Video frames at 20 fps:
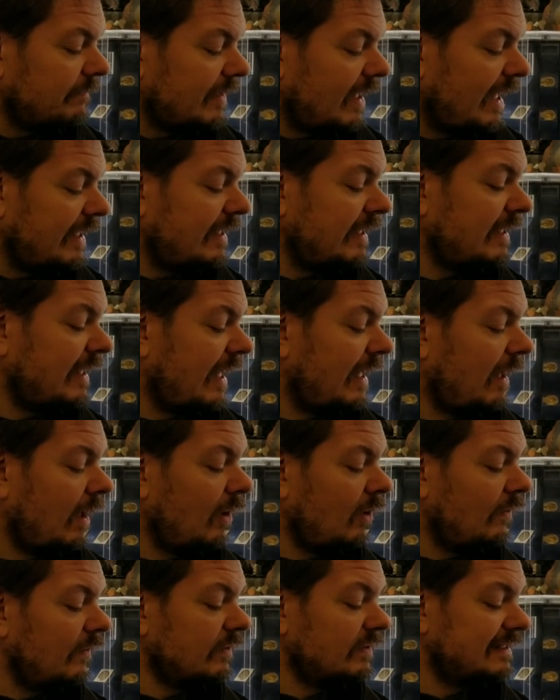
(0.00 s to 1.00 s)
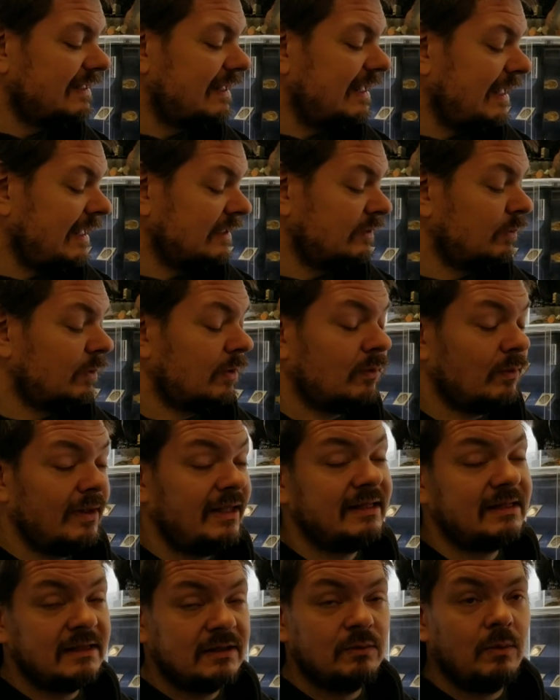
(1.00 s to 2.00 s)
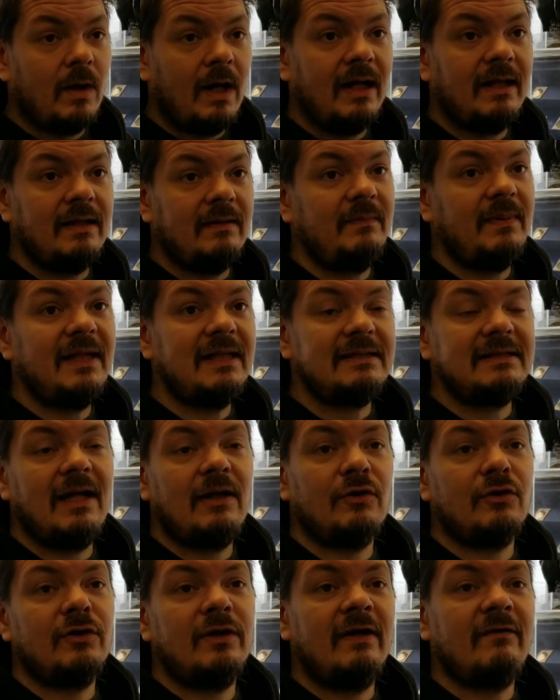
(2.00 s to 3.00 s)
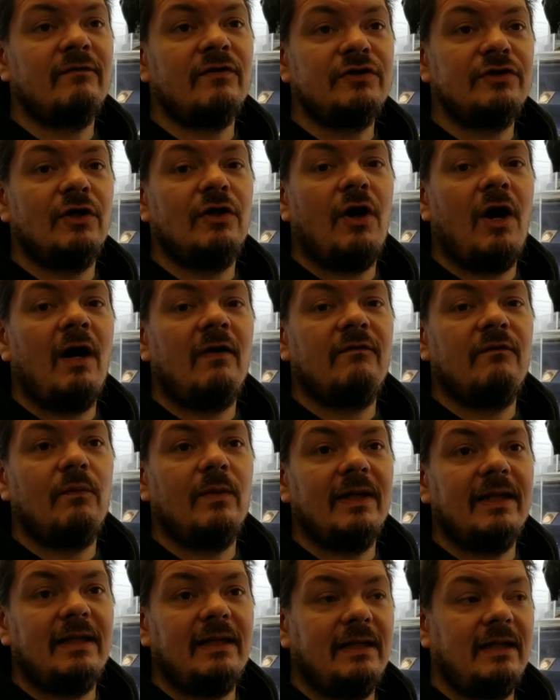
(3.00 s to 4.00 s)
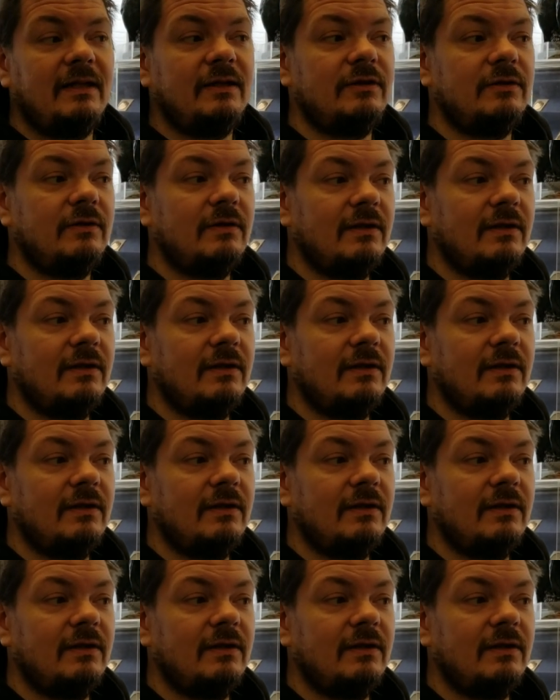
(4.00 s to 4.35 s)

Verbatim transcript: I think that all those things were reasons why the peace dollar never took off with the